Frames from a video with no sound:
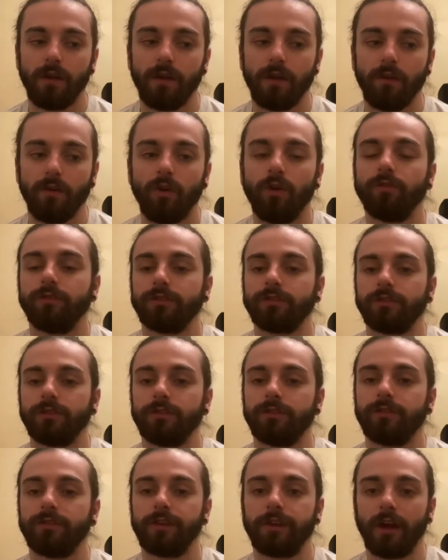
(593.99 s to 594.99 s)

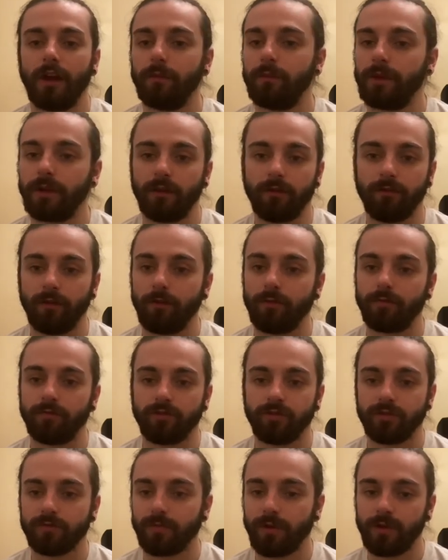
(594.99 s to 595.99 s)
obviously you can't make a film
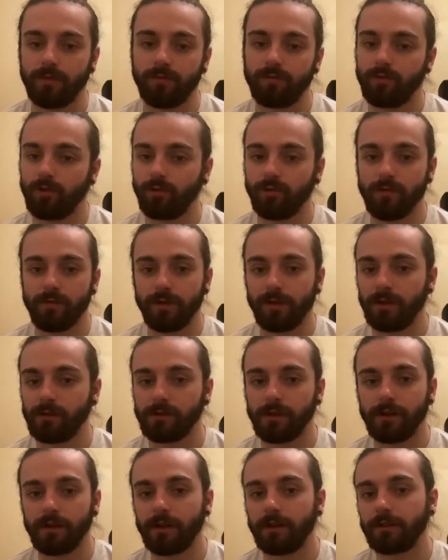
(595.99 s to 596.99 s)
just by purely being a
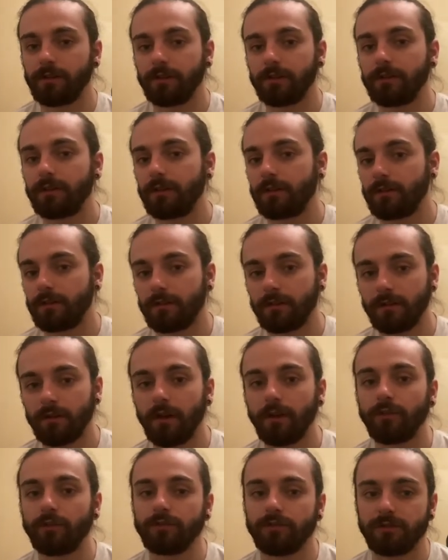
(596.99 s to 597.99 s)
director. You need
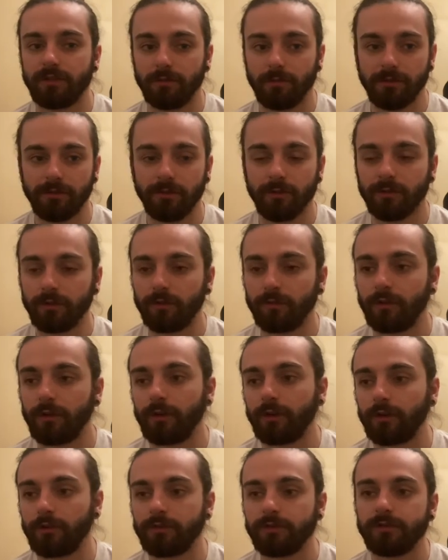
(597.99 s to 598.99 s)
a good cinematographer,
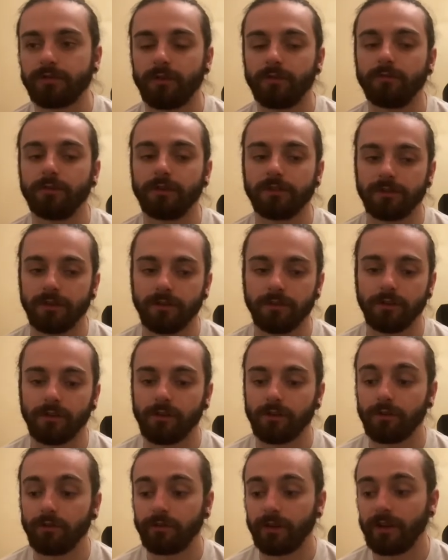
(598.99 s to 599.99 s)
a good sound designer,
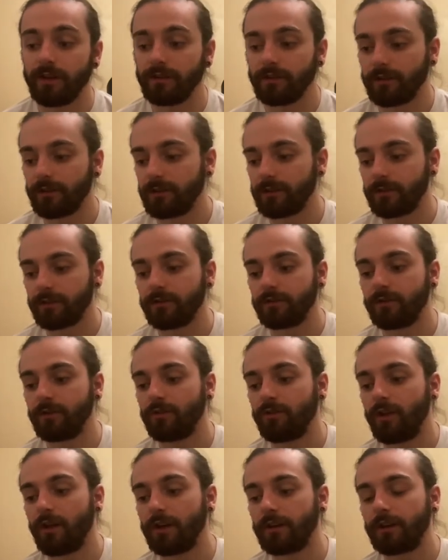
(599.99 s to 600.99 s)
a good editor,
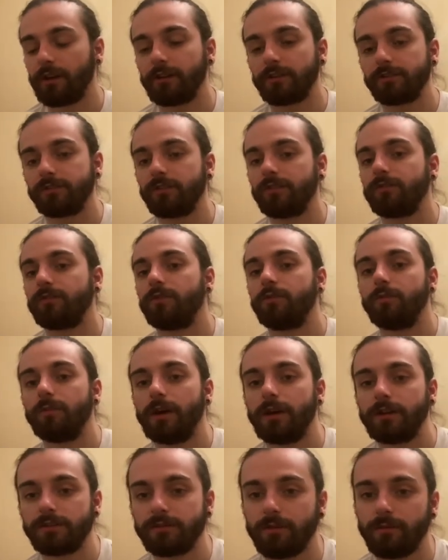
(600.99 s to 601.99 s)
all that kind of stuff all
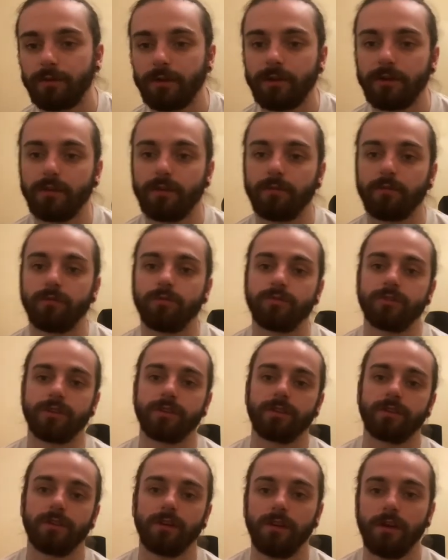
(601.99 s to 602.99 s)
backs up into the project.